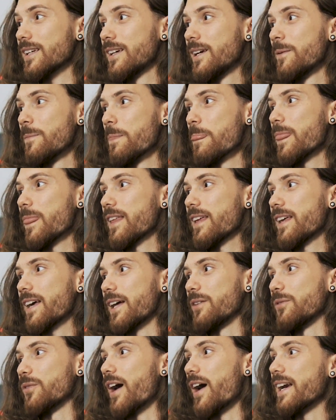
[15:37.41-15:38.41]
Yeah, yeah,
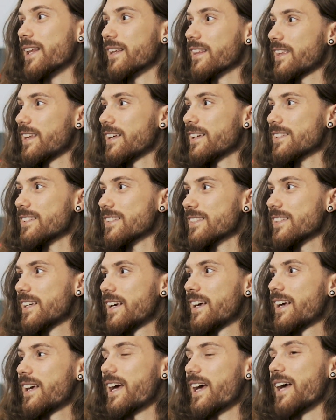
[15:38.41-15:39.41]
yeah. And writing yeah. things.
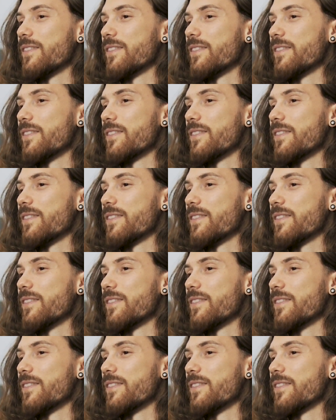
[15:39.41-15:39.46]
Yeah.